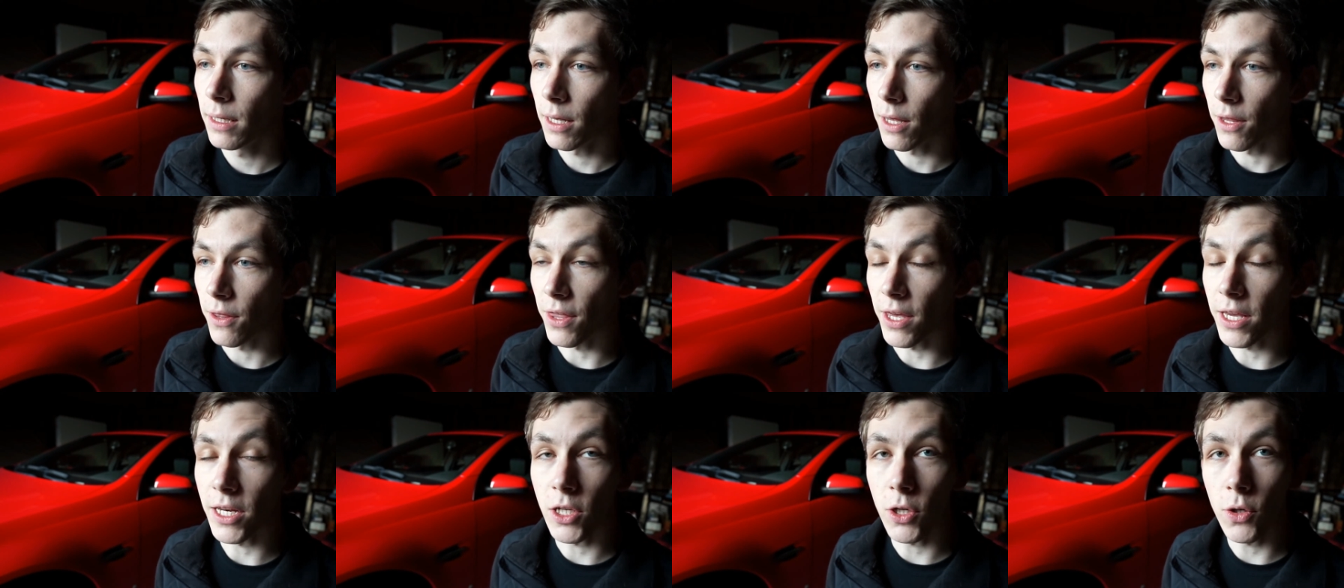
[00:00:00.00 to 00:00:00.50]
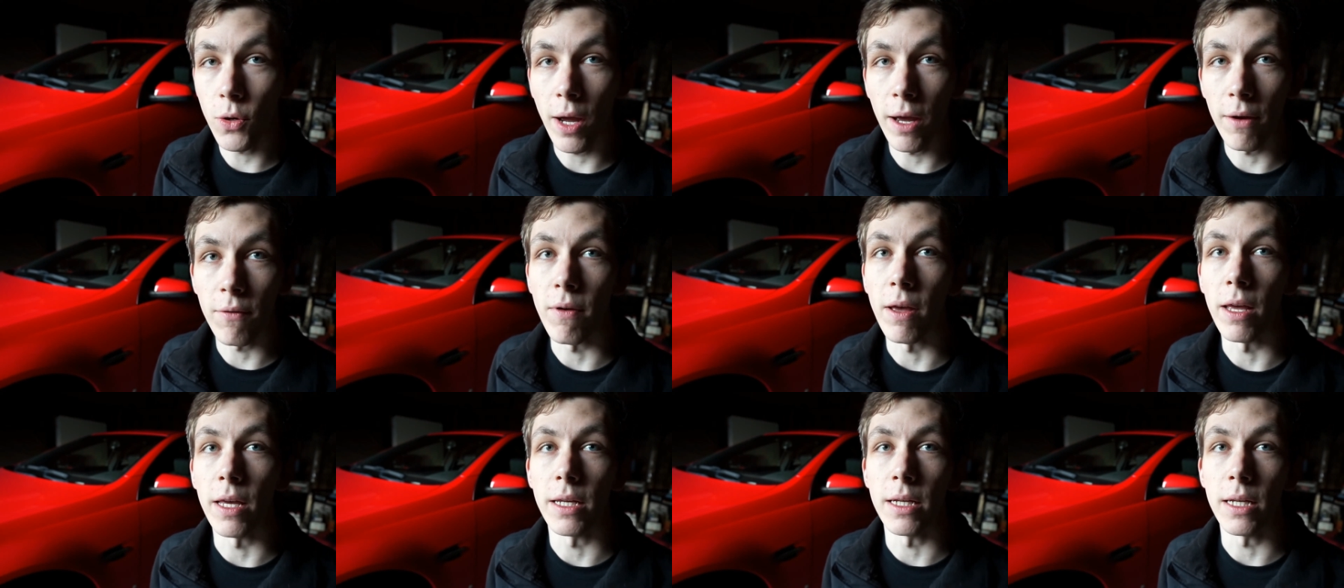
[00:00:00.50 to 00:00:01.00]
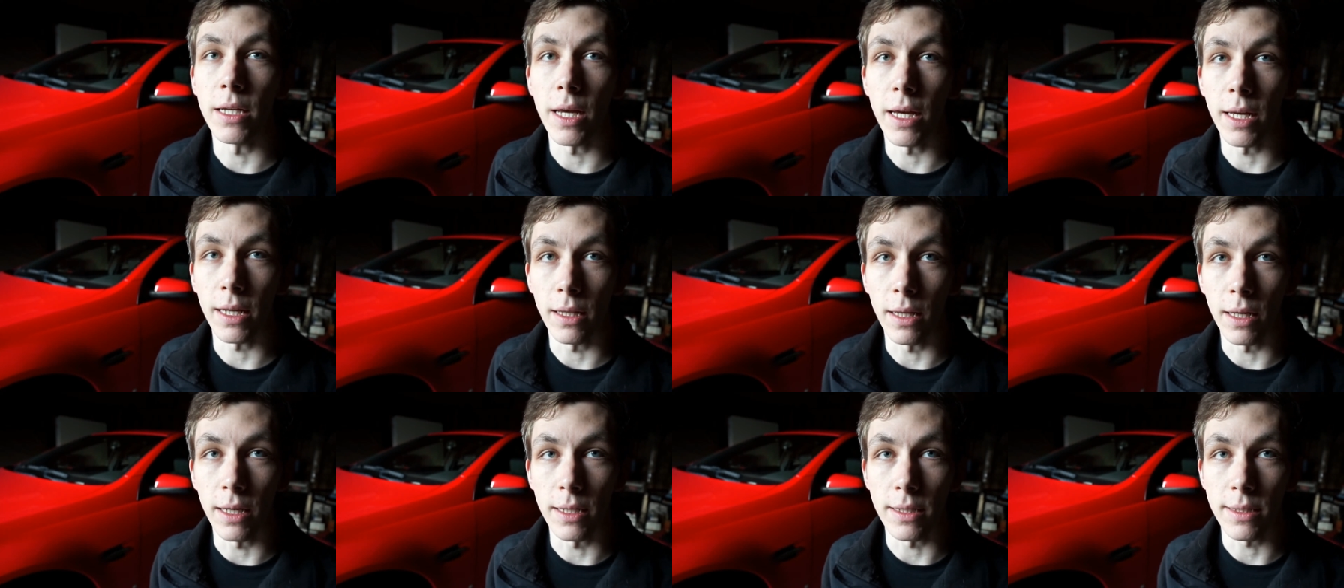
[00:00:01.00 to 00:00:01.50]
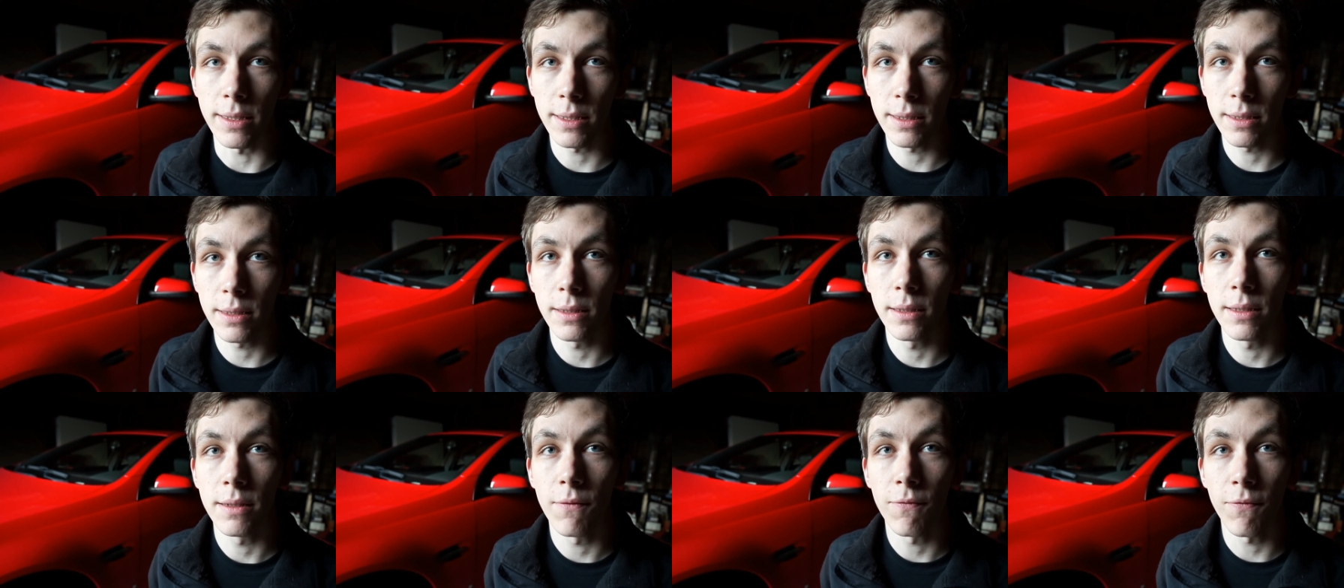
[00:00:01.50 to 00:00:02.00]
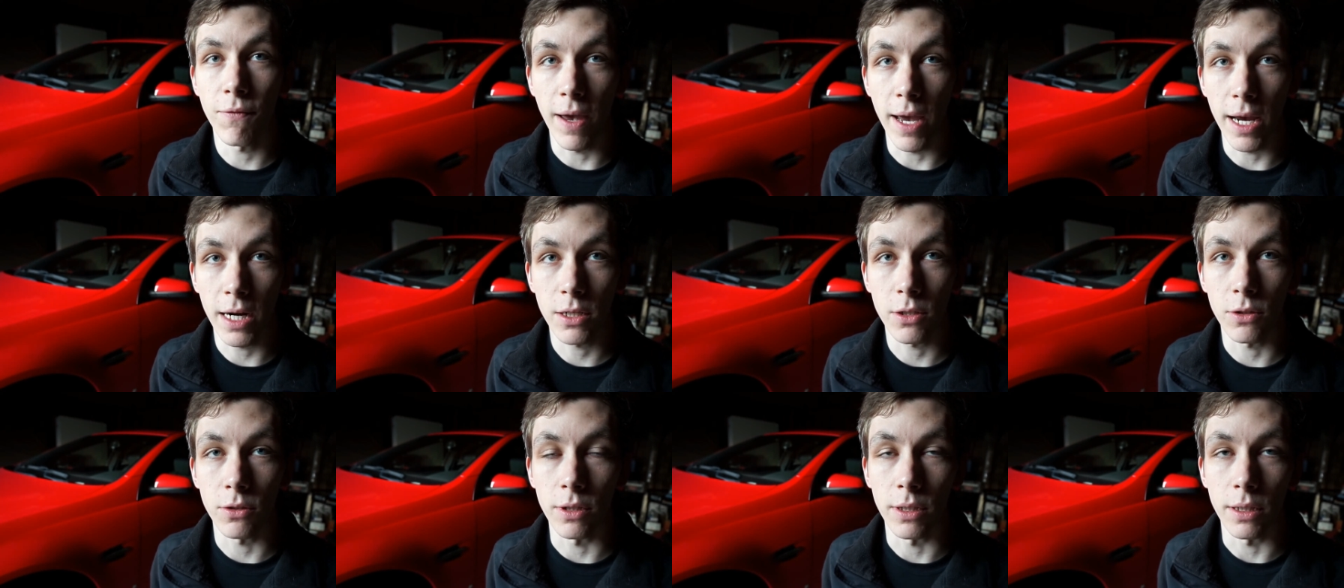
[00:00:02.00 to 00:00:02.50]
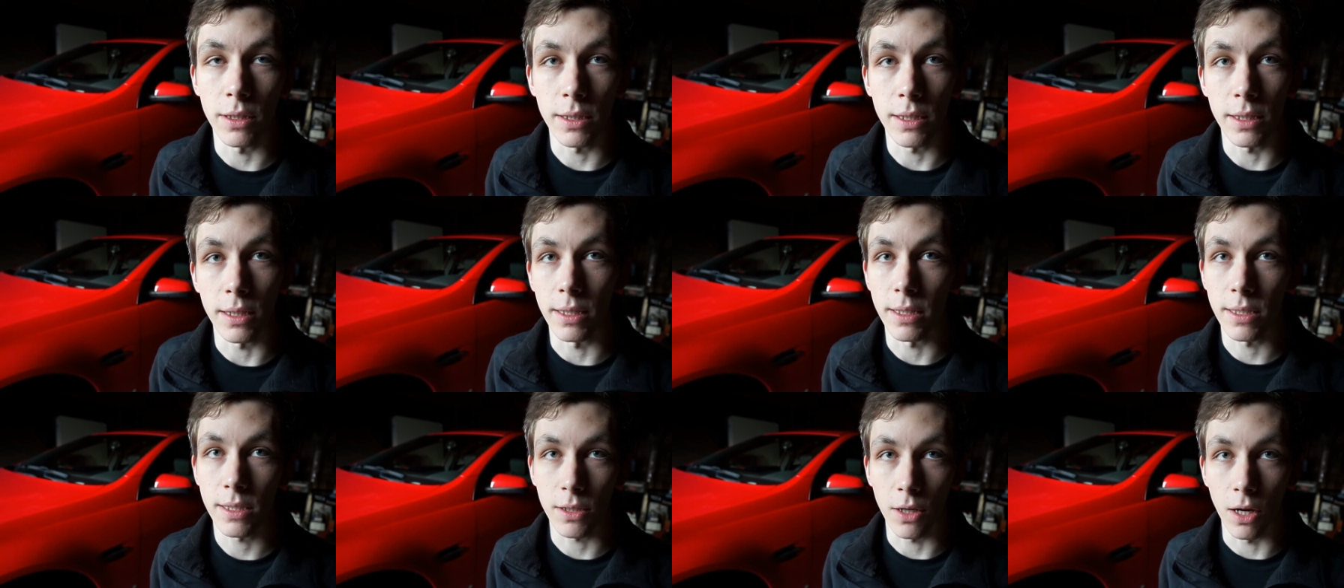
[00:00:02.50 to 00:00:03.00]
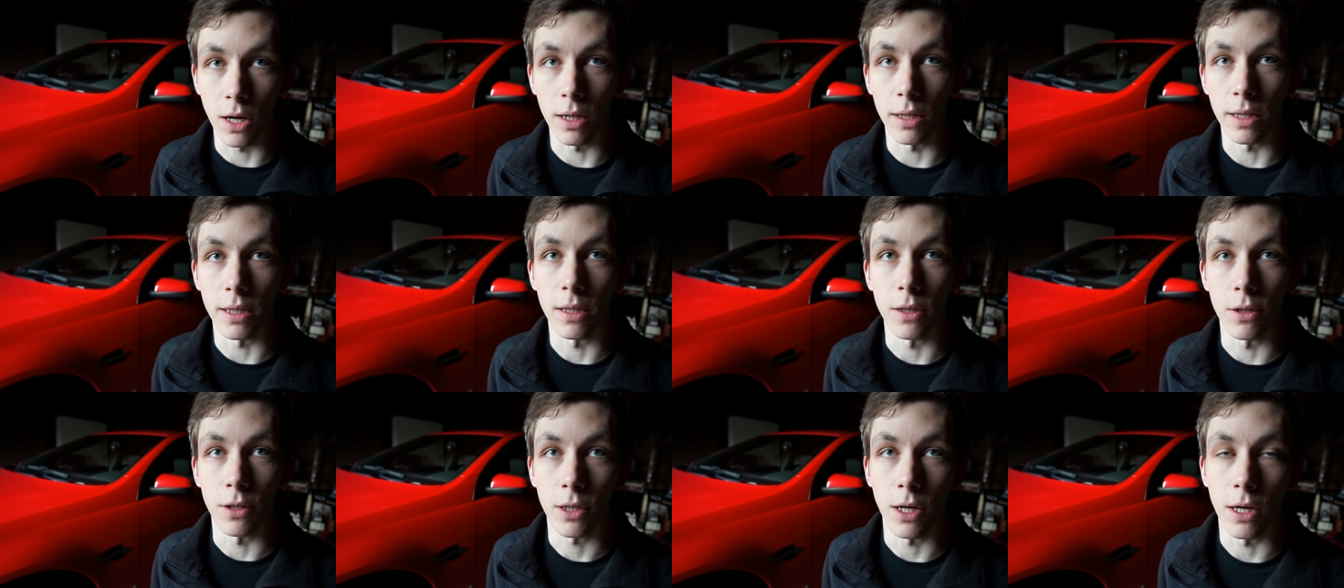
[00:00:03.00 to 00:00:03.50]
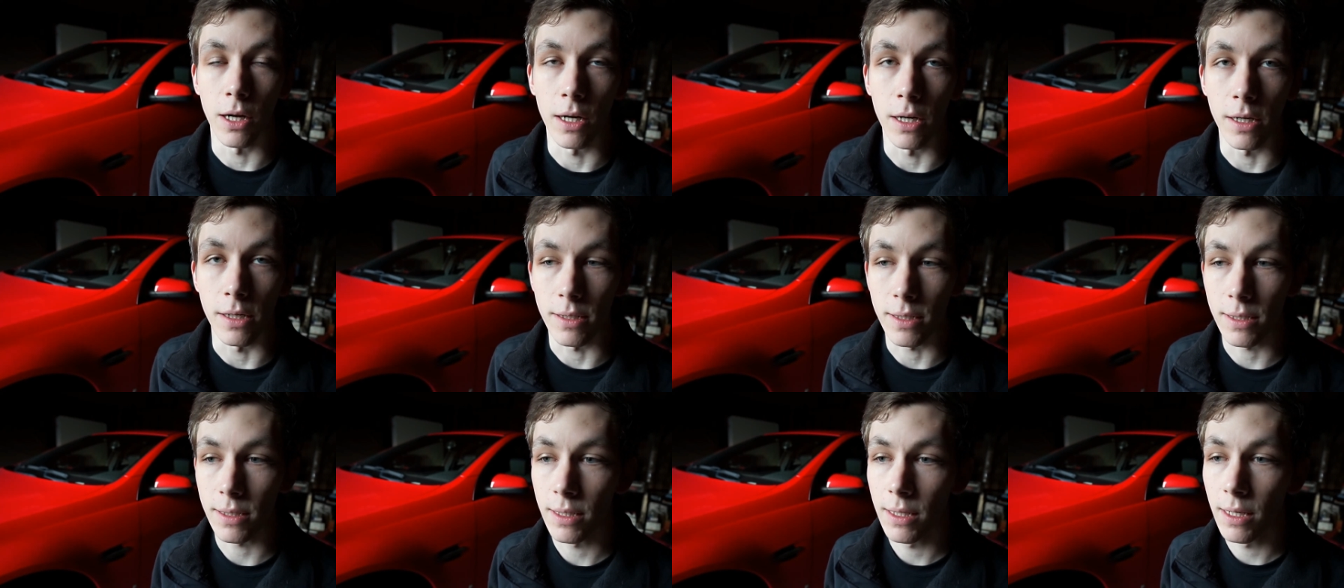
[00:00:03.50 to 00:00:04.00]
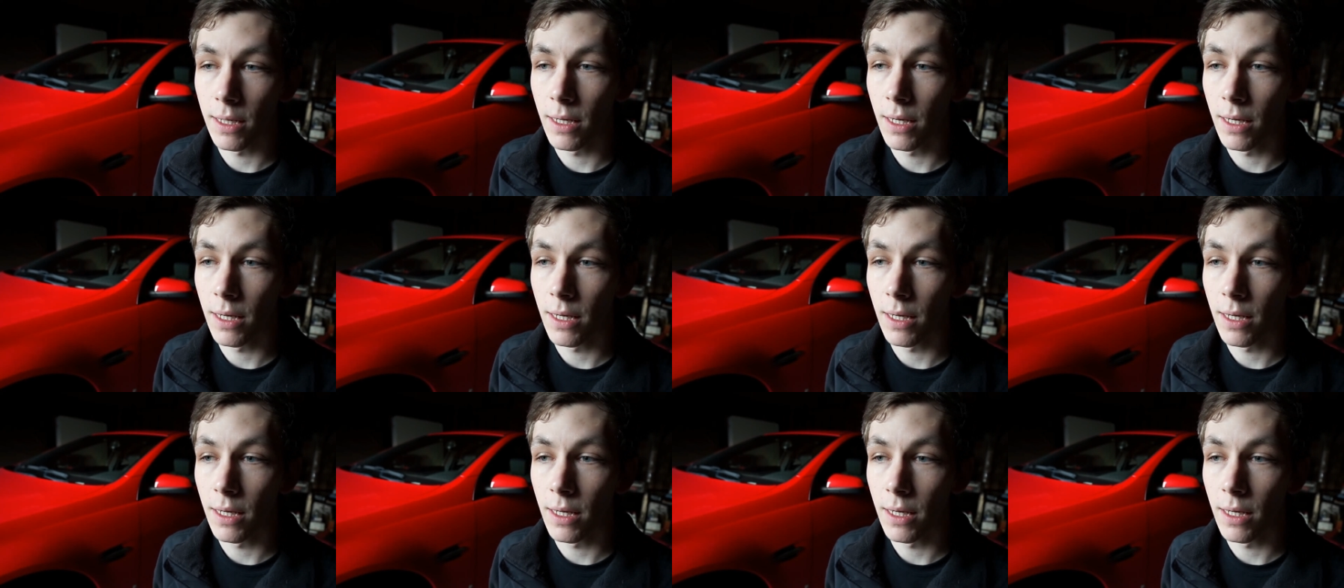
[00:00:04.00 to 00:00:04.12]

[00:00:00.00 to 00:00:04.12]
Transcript: they do have LED headlights factory installed in their cars,